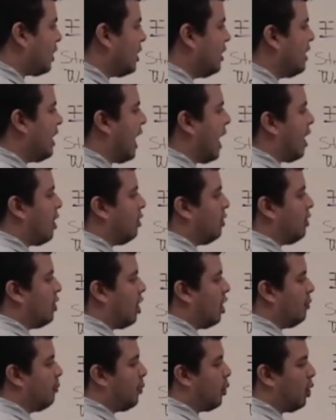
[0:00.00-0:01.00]
Now,
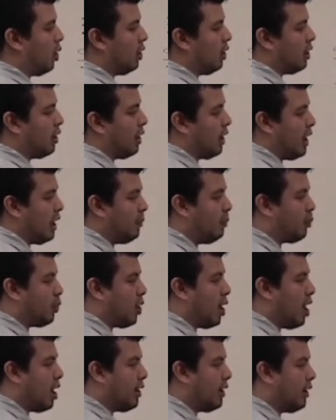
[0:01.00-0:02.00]
non-polar A
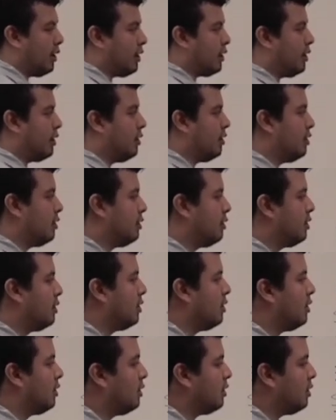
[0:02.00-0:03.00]
product,
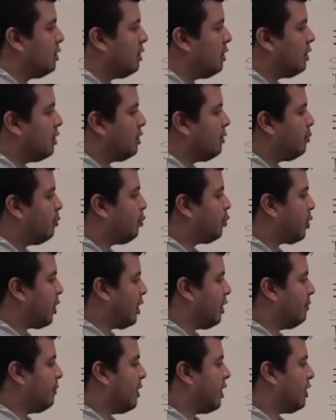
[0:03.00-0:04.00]

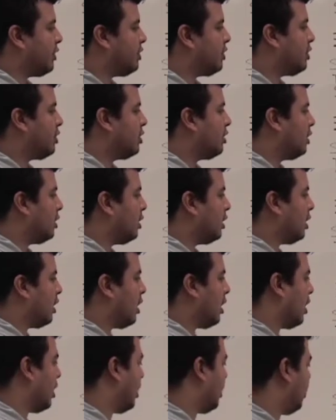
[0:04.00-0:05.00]
pretty much
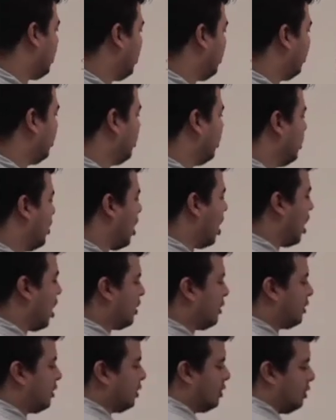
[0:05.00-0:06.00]
you do
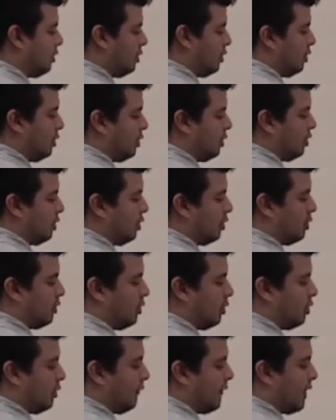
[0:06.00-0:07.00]
not, your
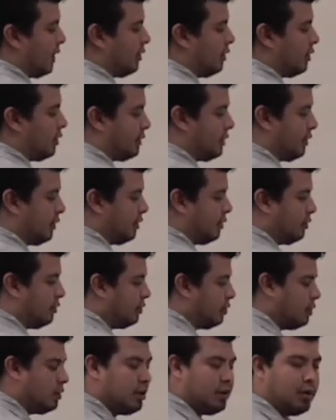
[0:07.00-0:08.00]
nucleophile
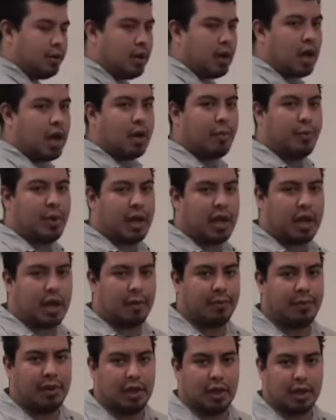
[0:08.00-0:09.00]
doesn't pick
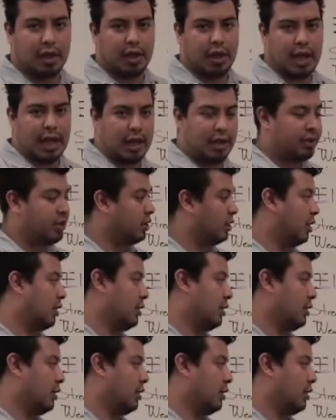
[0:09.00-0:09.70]
up the H.